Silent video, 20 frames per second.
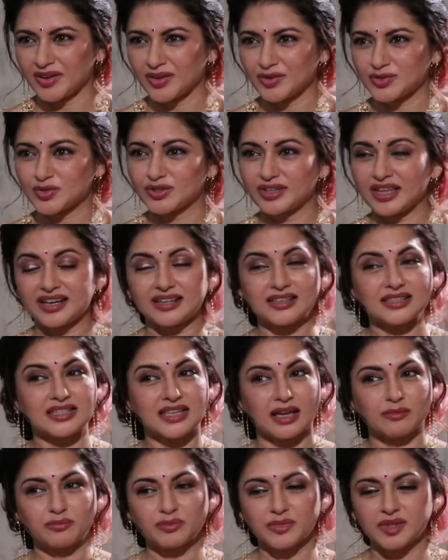So there is
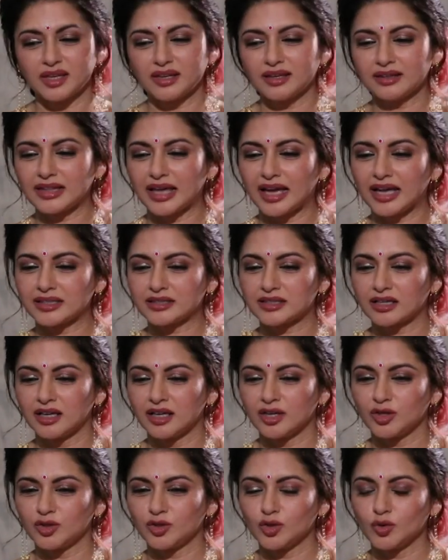something that
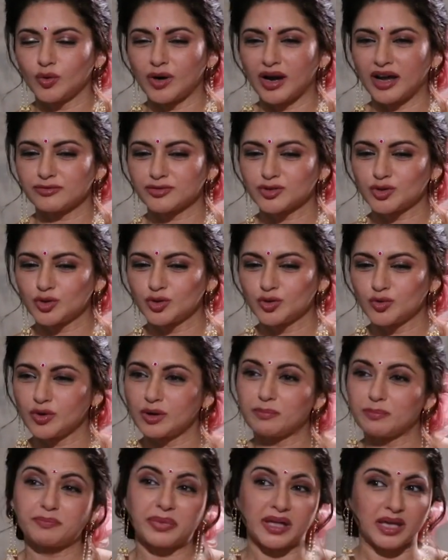you have to do a
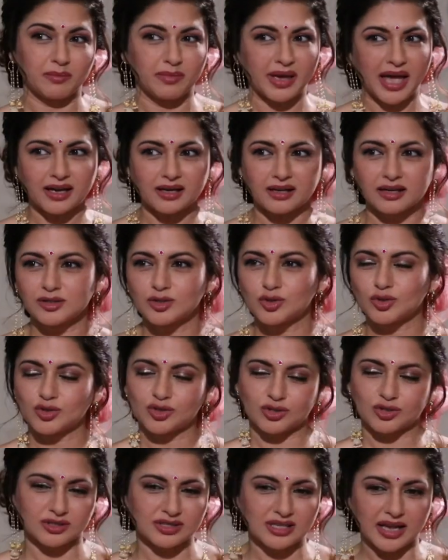payback to
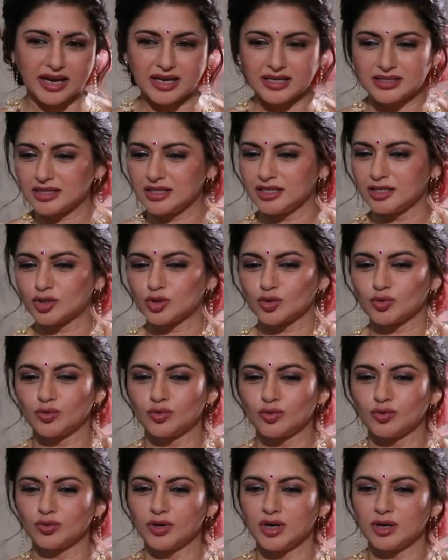society,
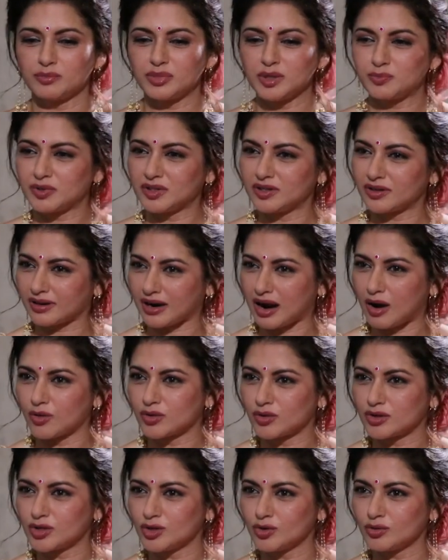to people
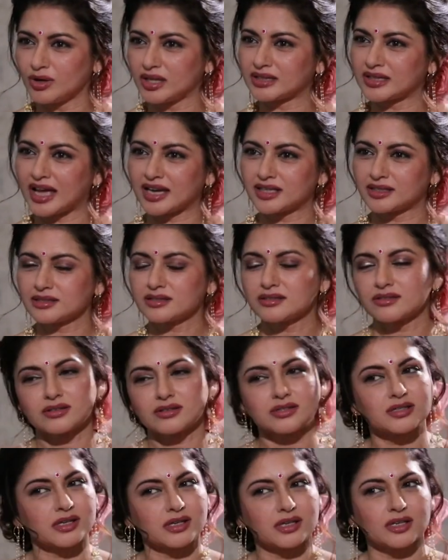around you, and that is
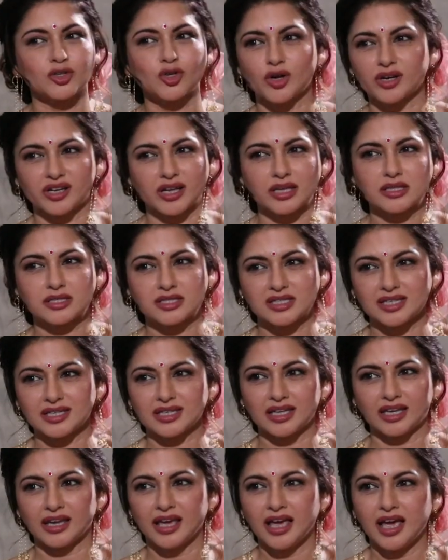written in your
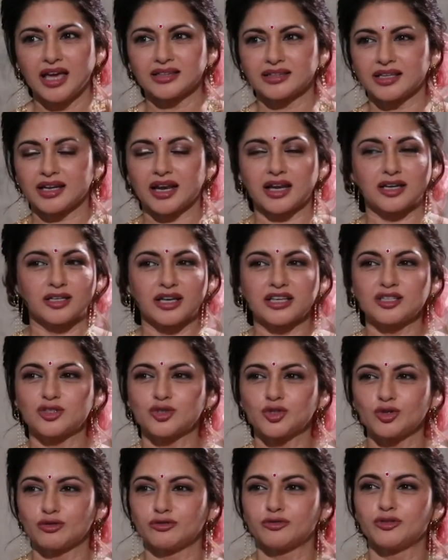destiny. That unless
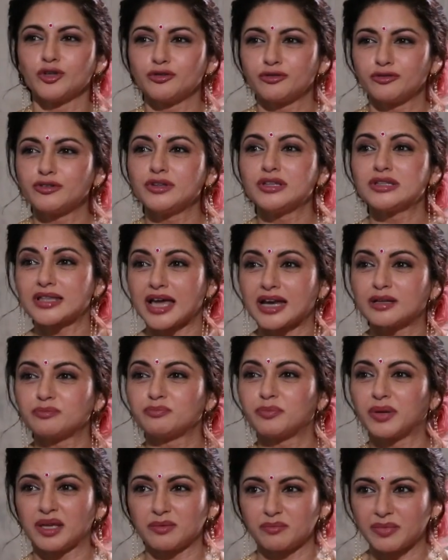you fulfill that
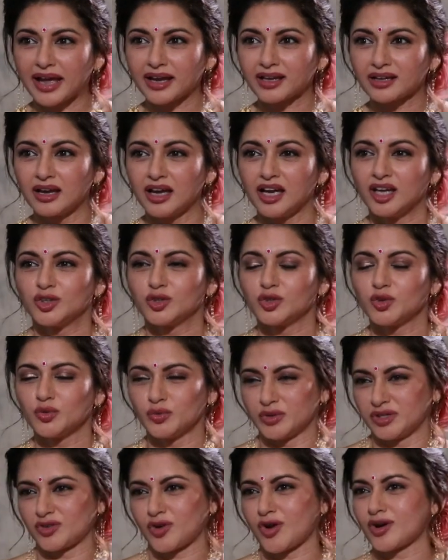payback, you
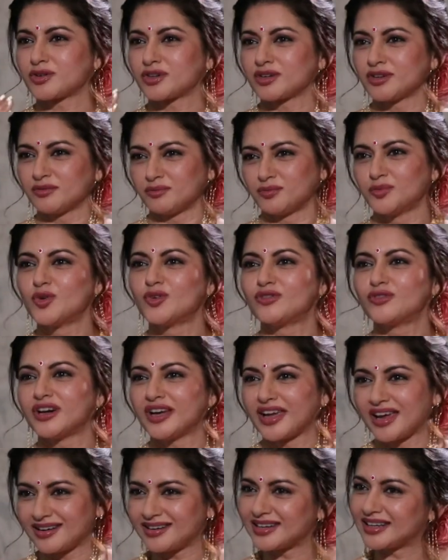will not move
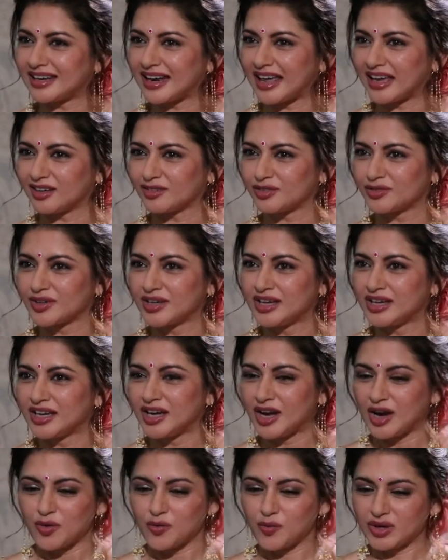ahead in life.
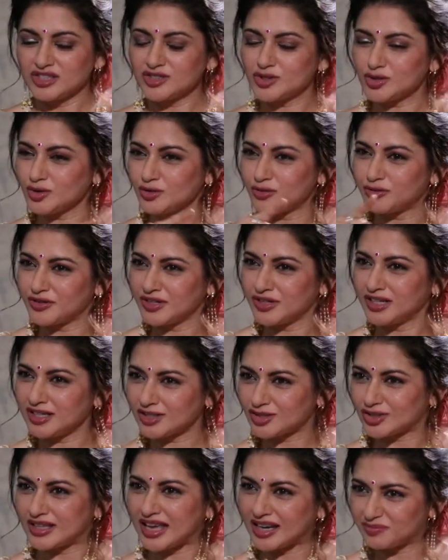Once you
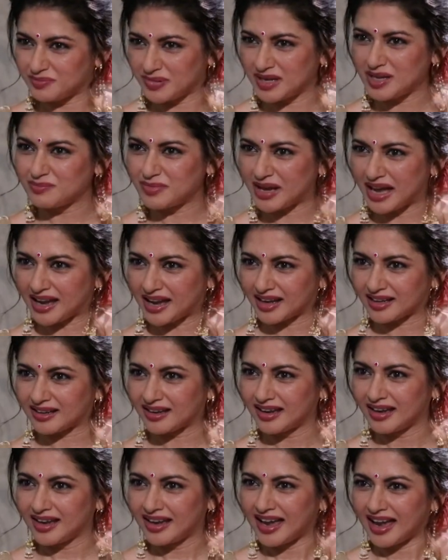finish that payback
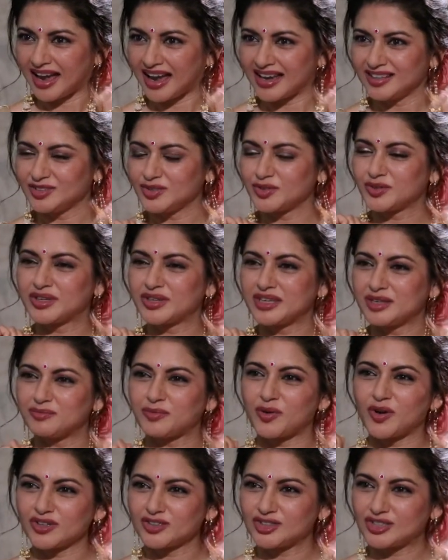and you keep
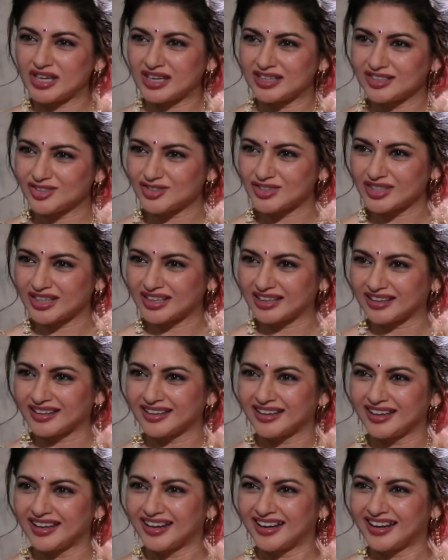on changing,
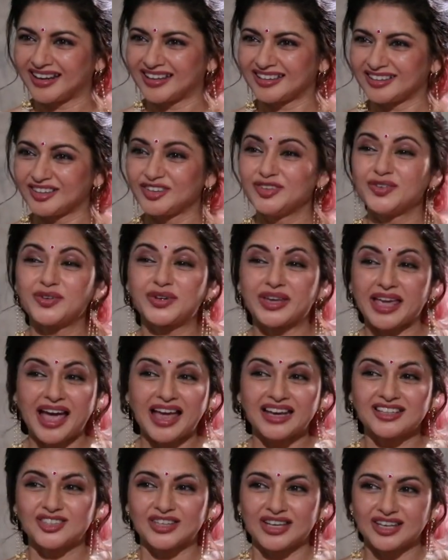you
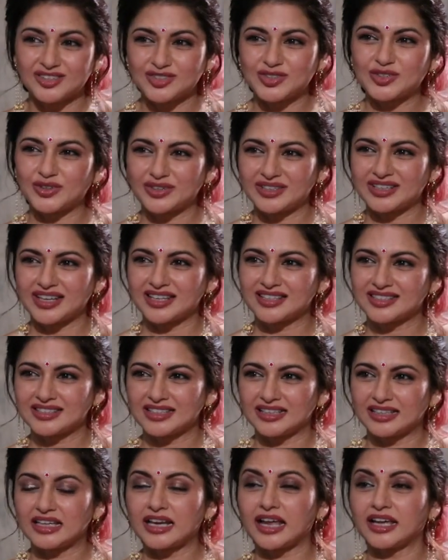can change your
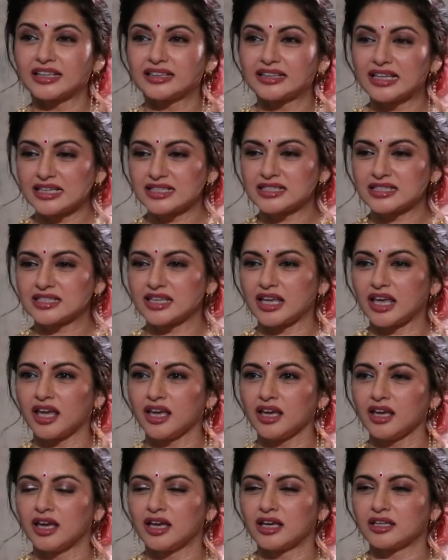destiny. Like they
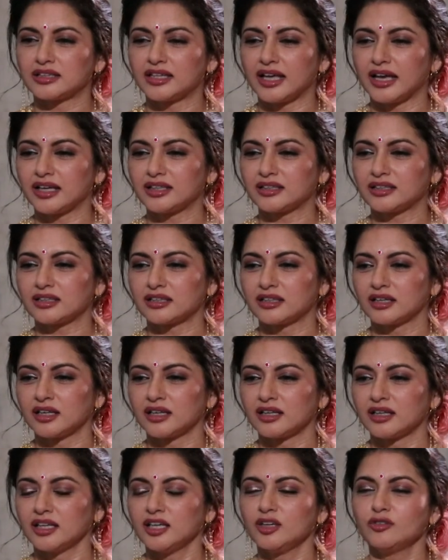say that
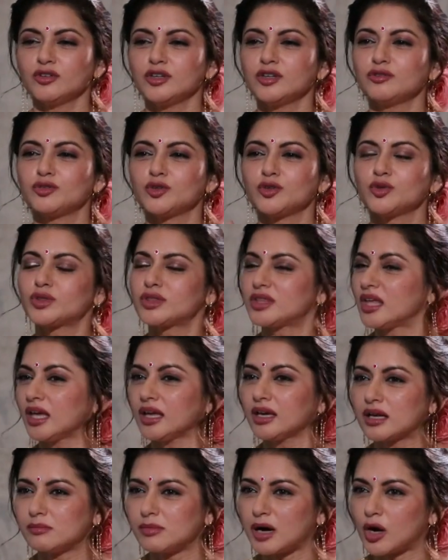even if you
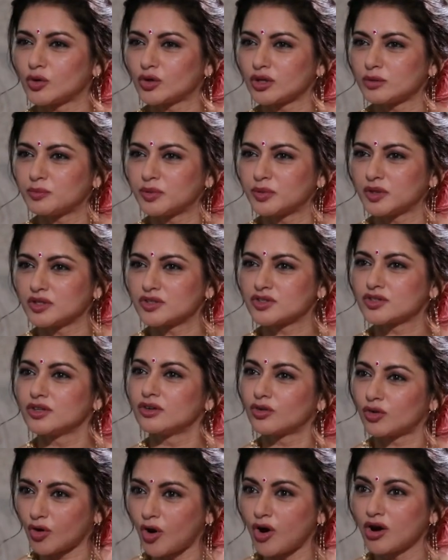think about a
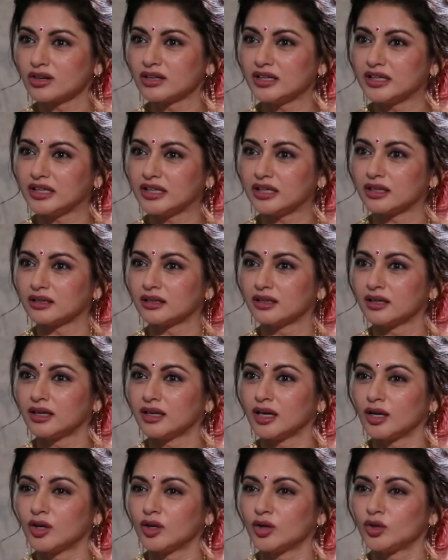person wrongly,
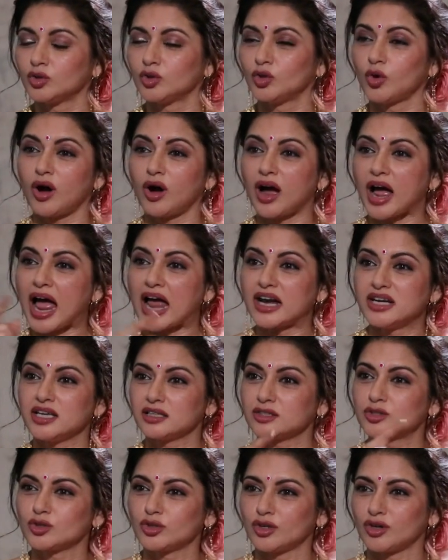you're
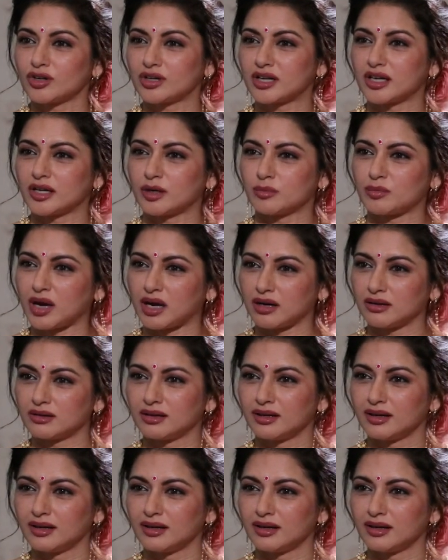adding to your karma.